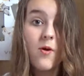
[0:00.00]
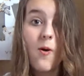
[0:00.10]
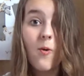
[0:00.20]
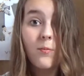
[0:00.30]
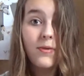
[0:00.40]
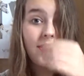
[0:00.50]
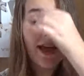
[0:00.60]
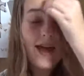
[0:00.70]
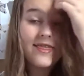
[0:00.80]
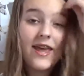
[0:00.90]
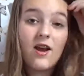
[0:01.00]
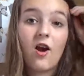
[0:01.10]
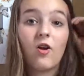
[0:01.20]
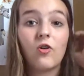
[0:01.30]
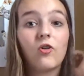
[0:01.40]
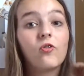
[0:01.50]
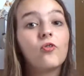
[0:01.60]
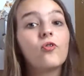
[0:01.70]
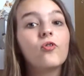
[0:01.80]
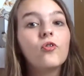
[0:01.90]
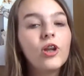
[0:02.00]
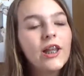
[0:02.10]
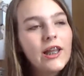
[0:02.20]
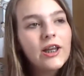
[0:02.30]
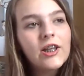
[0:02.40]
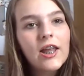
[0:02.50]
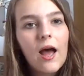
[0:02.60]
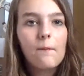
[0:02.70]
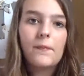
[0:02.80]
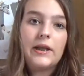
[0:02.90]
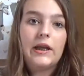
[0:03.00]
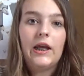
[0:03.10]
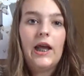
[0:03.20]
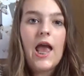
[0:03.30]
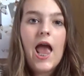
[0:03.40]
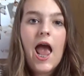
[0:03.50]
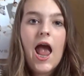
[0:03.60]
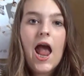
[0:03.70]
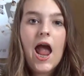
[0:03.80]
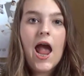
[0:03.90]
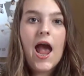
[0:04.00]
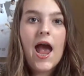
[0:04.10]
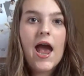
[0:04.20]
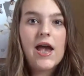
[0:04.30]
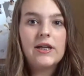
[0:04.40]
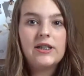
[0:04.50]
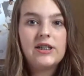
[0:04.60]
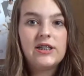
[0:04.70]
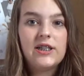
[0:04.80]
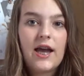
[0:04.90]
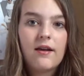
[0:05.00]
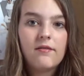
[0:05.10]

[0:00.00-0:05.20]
told me that they are a really good company and yeah.